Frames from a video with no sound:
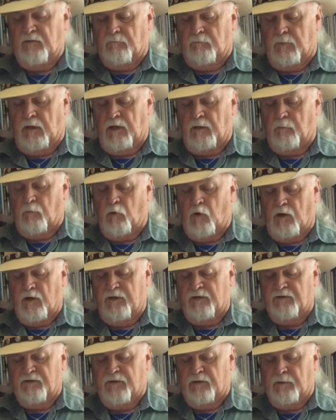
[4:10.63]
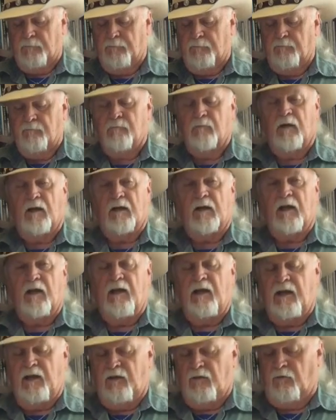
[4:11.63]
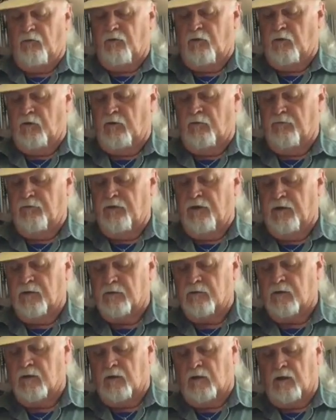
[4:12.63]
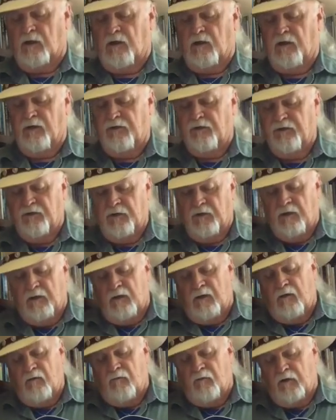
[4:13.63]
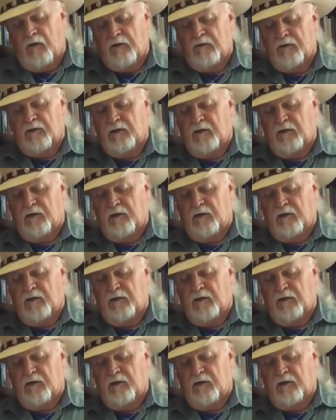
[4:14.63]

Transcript: of bob whites up like a handful of dirt clods flung